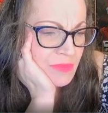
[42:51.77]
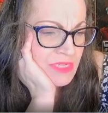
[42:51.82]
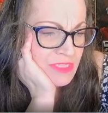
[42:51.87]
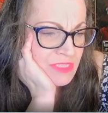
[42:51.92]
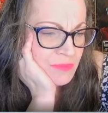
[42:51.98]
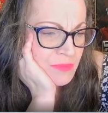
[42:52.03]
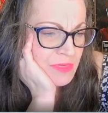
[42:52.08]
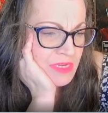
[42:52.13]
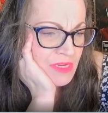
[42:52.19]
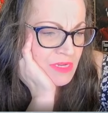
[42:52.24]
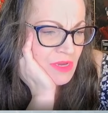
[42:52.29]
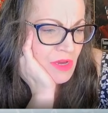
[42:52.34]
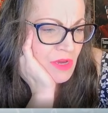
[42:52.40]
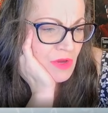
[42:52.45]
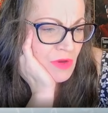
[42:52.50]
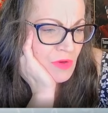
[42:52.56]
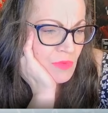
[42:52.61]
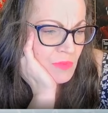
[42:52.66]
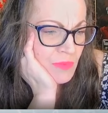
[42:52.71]
Miss
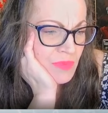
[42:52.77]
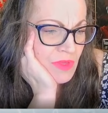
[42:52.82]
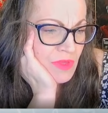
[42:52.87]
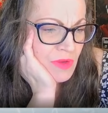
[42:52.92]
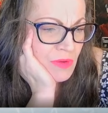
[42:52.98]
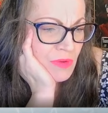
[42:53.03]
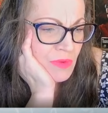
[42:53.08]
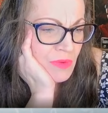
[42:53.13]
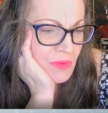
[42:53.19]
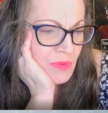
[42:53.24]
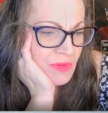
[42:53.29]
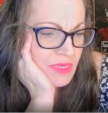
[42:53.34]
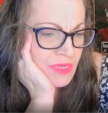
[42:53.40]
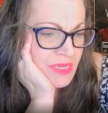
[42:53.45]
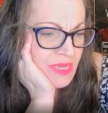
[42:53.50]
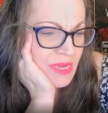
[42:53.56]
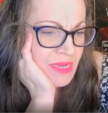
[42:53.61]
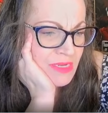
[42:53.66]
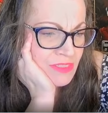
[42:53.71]
McComb, though.
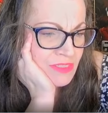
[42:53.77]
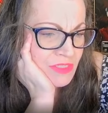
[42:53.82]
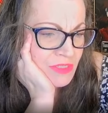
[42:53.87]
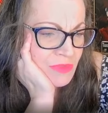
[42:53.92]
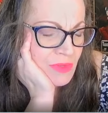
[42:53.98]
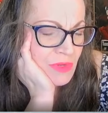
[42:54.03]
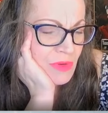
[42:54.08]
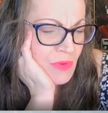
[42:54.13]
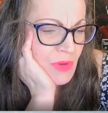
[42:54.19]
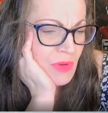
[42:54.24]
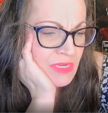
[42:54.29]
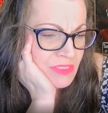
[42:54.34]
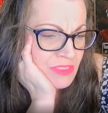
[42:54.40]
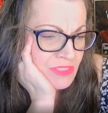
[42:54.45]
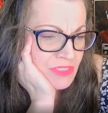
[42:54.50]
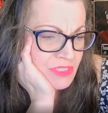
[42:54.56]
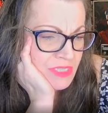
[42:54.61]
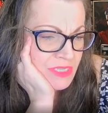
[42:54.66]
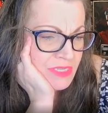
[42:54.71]
He asked you a
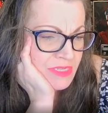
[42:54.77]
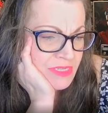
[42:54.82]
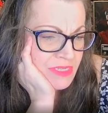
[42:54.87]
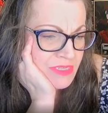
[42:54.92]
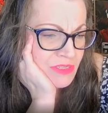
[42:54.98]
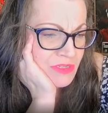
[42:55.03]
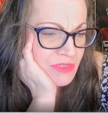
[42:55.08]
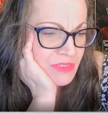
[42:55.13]
question, and